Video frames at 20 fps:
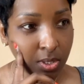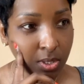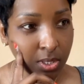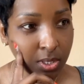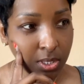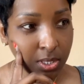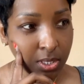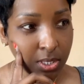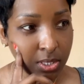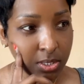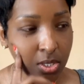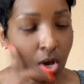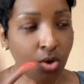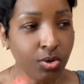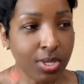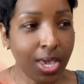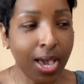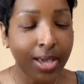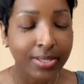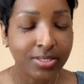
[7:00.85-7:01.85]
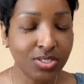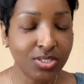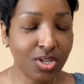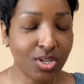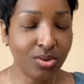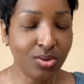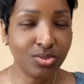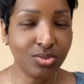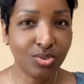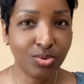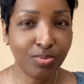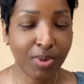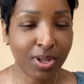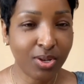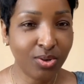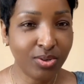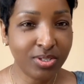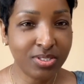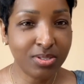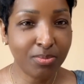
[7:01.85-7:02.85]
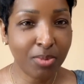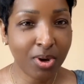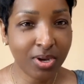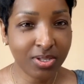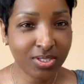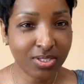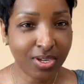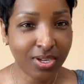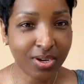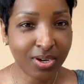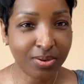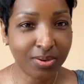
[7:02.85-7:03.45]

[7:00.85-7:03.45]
goodness, oh yeah, I just told you, my Lords of Maggio